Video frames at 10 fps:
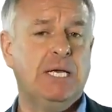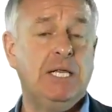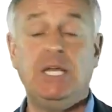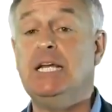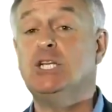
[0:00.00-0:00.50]

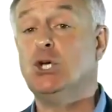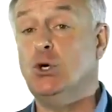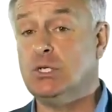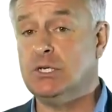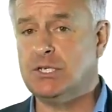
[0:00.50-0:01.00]
The
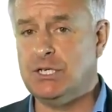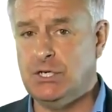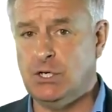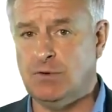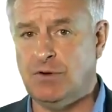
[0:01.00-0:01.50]
total
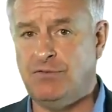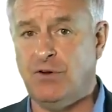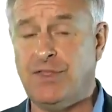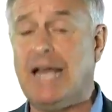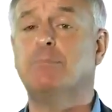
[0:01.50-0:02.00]
turnover
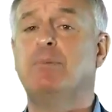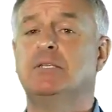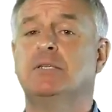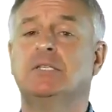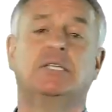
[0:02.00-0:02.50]
for that
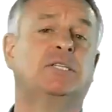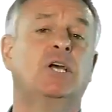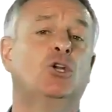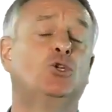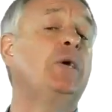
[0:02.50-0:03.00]
business is
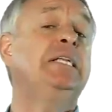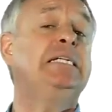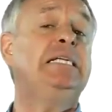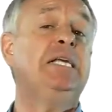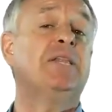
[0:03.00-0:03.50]

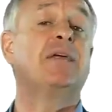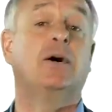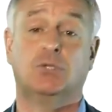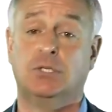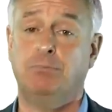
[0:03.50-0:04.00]

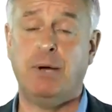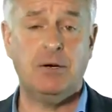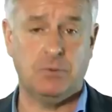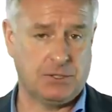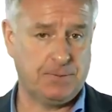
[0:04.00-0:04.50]

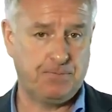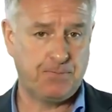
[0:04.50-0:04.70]
£20,000.